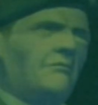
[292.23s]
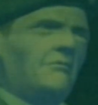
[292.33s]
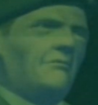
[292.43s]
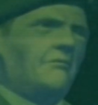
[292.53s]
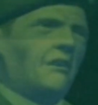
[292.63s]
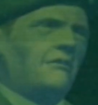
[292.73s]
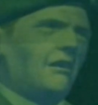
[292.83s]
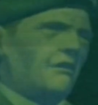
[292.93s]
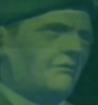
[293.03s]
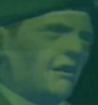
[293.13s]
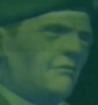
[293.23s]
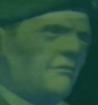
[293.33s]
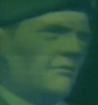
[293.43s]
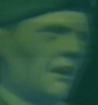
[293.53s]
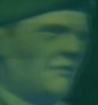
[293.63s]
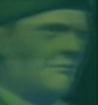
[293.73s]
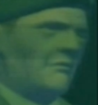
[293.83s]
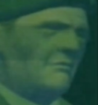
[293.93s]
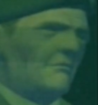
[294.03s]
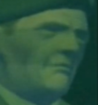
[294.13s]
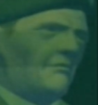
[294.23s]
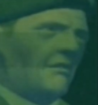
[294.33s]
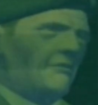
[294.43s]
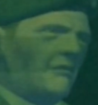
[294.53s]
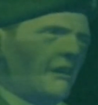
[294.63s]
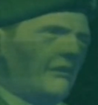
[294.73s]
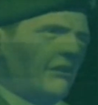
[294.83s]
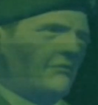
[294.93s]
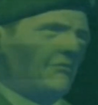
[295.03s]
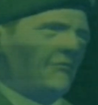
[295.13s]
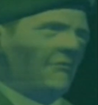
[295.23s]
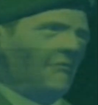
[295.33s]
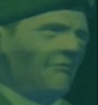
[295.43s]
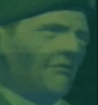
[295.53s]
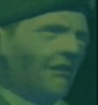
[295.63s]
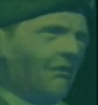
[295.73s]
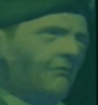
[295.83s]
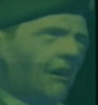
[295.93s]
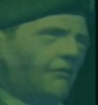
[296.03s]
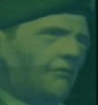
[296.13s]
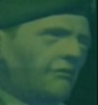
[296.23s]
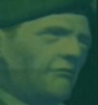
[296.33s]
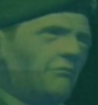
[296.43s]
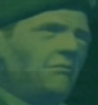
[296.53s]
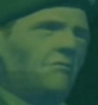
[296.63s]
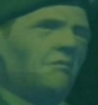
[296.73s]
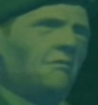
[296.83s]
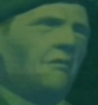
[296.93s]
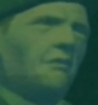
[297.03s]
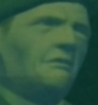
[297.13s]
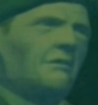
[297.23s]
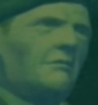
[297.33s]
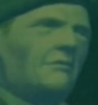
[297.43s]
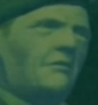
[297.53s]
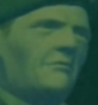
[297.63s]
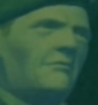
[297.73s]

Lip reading: I've set aside a proprietary frequency for saves, and an analyst to work on the data too.